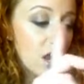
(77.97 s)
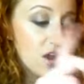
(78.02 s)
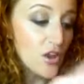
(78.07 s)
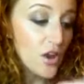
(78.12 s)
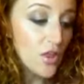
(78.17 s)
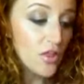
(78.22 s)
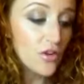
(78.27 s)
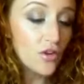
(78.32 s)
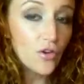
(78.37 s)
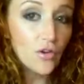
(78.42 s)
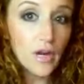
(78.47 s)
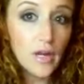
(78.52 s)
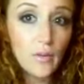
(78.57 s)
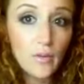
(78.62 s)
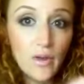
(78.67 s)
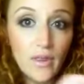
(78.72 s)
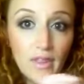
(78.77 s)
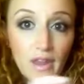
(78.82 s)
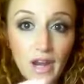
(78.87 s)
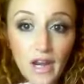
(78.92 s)
Another great
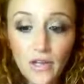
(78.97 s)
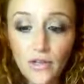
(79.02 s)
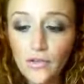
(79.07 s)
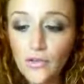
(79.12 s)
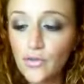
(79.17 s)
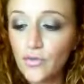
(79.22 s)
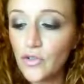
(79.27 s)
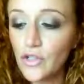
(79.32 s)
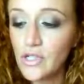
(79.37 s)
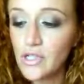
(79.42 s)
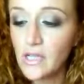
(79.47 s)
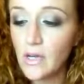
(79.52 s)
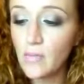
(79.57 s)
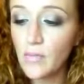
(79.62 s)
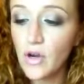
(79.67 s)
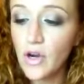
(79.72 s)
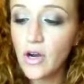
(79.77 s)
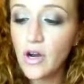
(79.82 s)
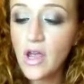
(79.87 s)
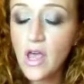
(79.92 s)
one that I use for
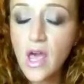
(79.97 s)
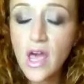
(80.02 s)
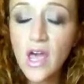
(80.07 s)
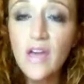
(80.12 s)
summer